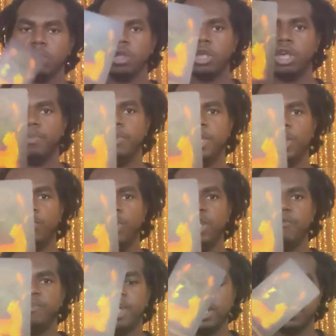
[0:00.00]
Could be a Queen
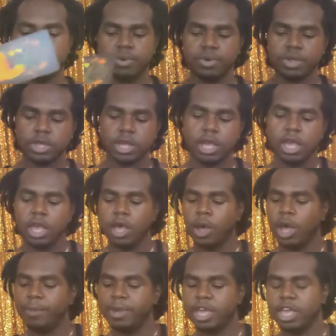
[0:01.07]
of Pentacles.
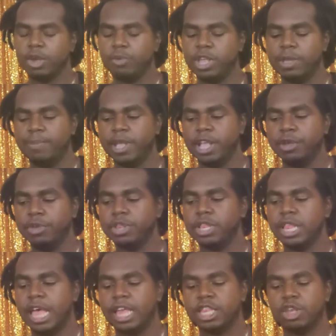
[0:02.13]
I've been getting Queen of Pentacles a lot.